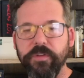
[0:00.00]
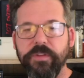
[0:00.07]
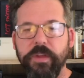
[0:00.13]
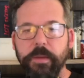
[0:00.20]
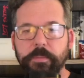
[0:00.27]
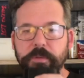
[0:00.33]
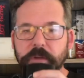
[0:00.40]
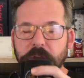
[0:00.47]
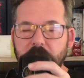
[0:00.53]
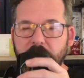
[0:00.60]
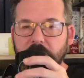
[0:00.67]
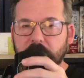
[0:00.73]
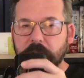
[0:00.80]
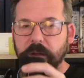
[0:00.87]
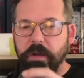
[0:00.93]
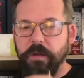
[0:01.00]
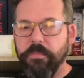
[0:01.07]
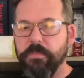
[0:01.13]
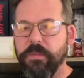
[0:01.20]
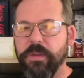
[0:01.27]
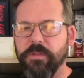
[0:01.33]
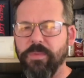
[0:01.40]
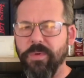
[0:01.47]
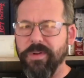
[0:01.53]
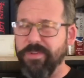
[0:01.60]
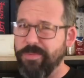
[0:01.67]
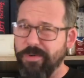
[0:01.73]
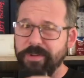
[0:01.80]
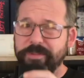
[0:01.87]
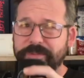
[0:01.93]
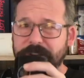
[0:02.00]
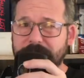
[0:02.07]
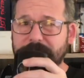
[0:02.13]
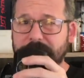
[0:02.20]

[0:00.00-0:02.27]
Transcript: dibs um, is worth more than $500.